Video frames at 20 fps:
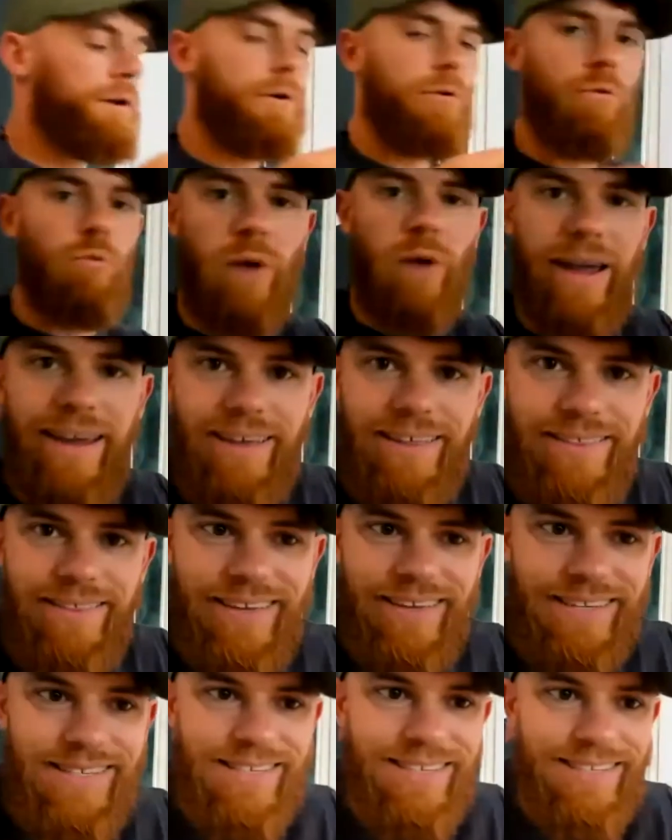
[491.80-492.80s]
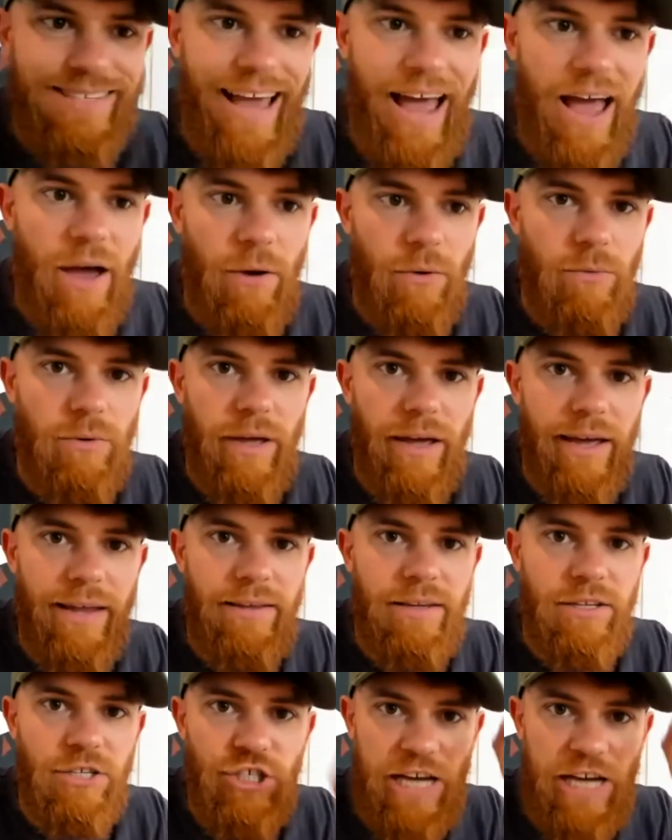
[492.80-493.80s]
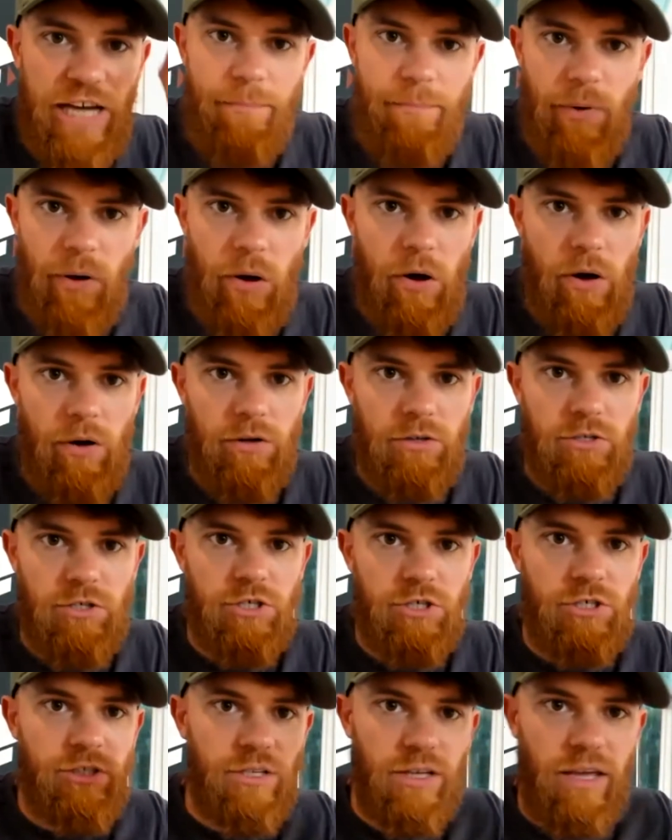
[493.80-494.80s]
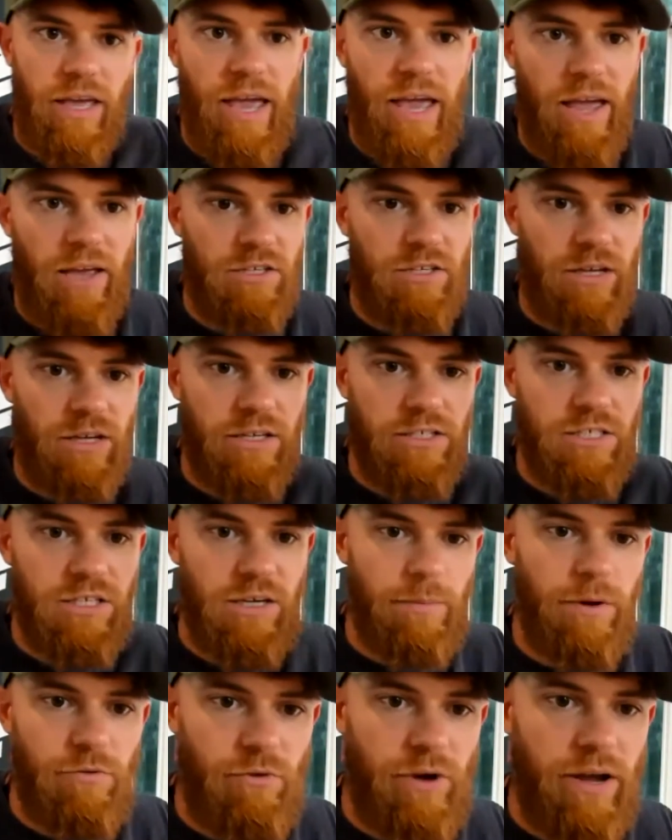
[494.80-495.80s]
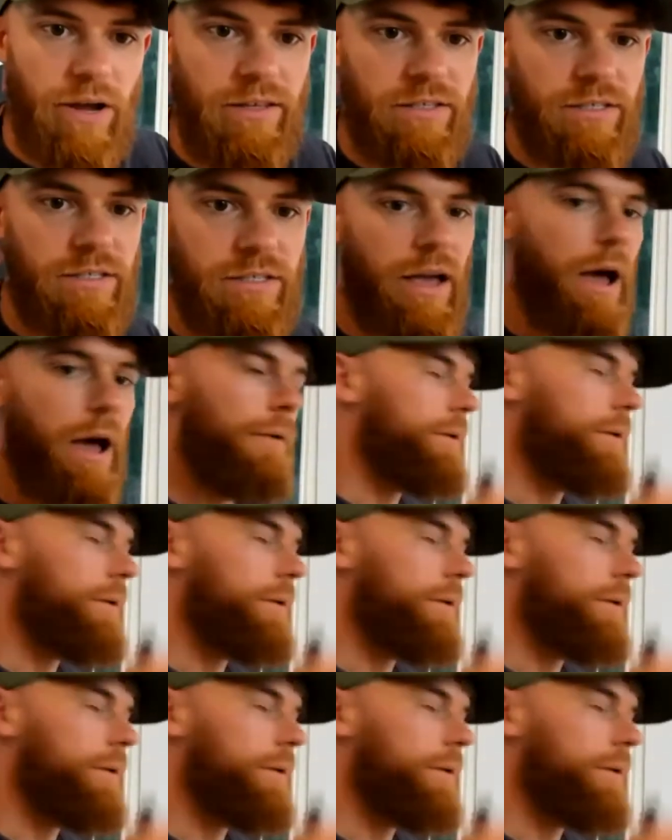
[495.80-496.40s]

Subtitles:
write this down in the chat box, just in case. Like someone write this down.